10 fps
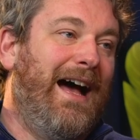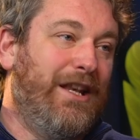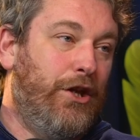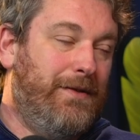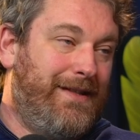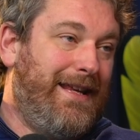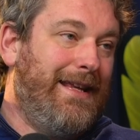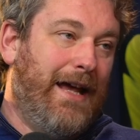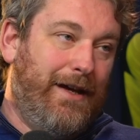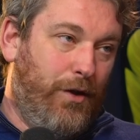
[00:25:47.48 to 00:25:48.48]
And you
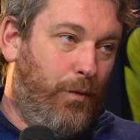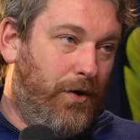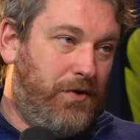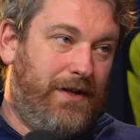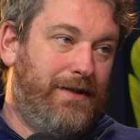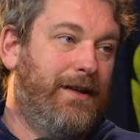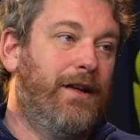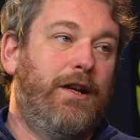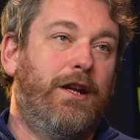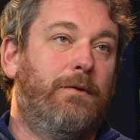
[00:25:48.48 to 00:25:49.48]
see that in the watches.
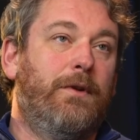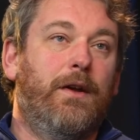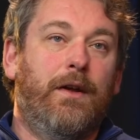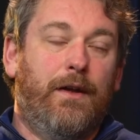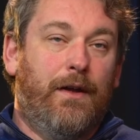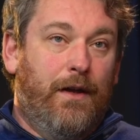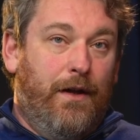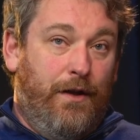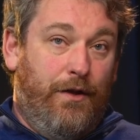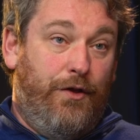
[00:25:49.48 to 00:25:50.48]

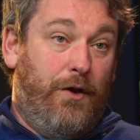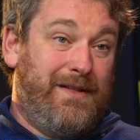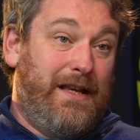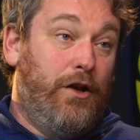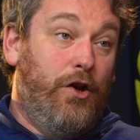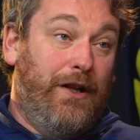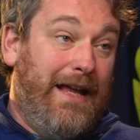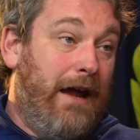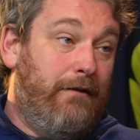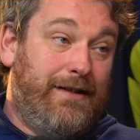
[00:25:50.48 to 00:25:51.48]
Those early
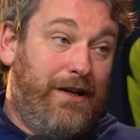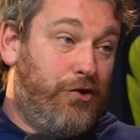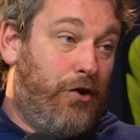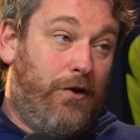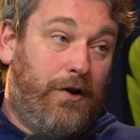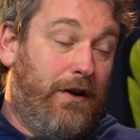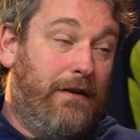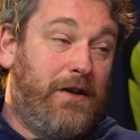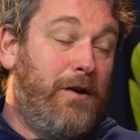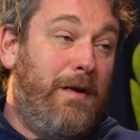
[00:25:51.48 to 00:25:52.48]
heritage
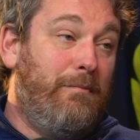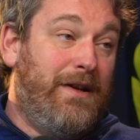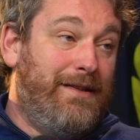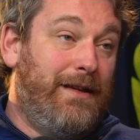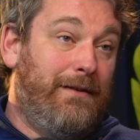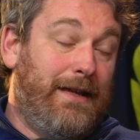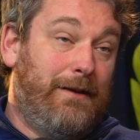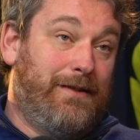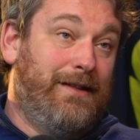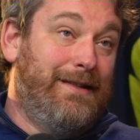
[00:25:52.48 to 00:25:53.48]
chronographs. I remember in
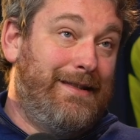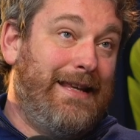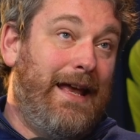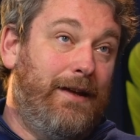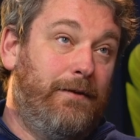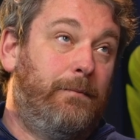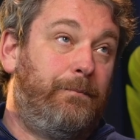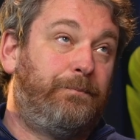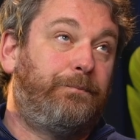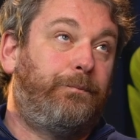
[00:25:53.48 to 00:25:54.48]
2010
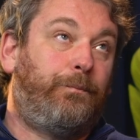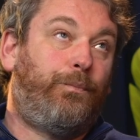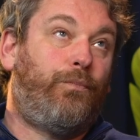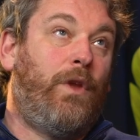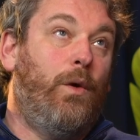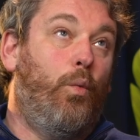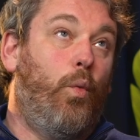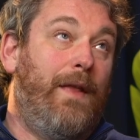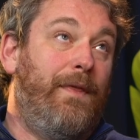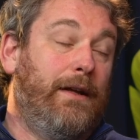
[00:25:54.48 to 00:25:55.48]

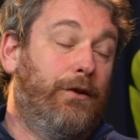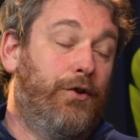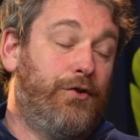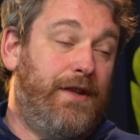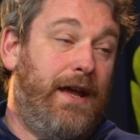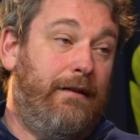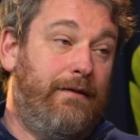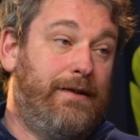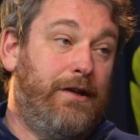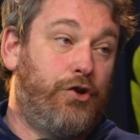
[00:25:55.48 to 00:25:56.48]
when they launched the
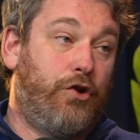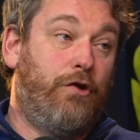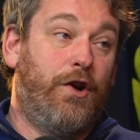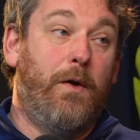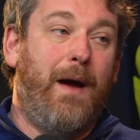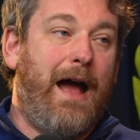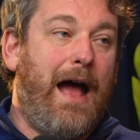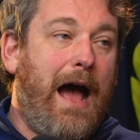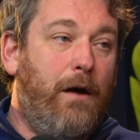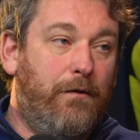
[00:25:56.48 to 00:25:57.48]
Heritage Chrono
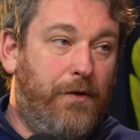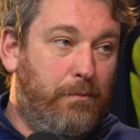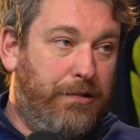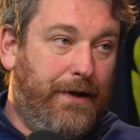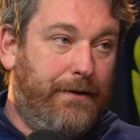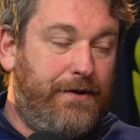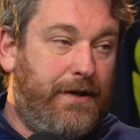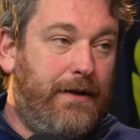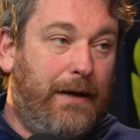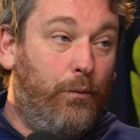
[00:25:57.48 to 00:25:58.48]
out of the blue.
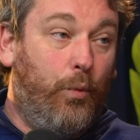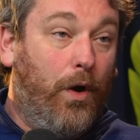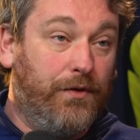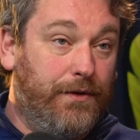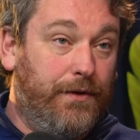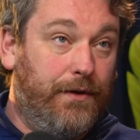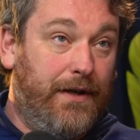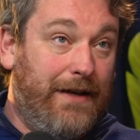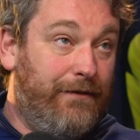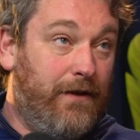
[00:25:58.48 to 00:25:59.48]
Tudor wasn't
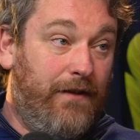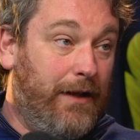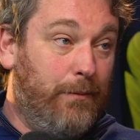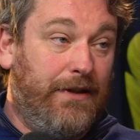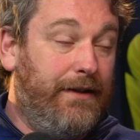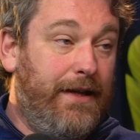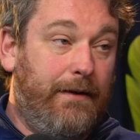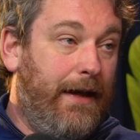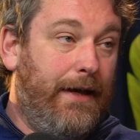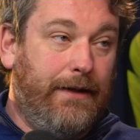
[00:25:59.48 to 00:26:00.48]
even available in the
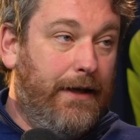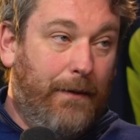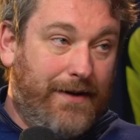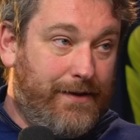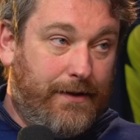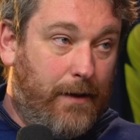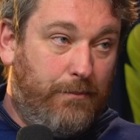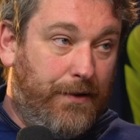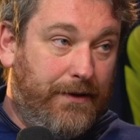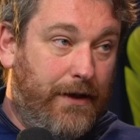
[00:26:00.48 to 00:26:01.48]
UK and the US at that
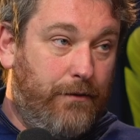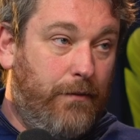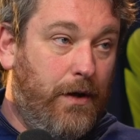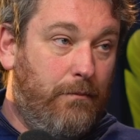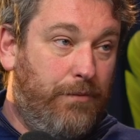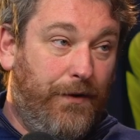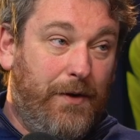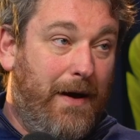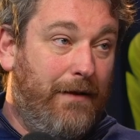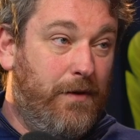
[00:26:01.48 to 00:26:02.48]
point. They'd pulled
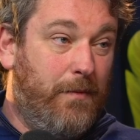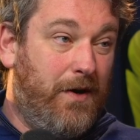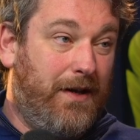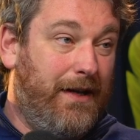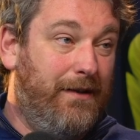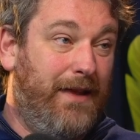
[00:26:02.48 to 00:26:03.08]
them out of the market.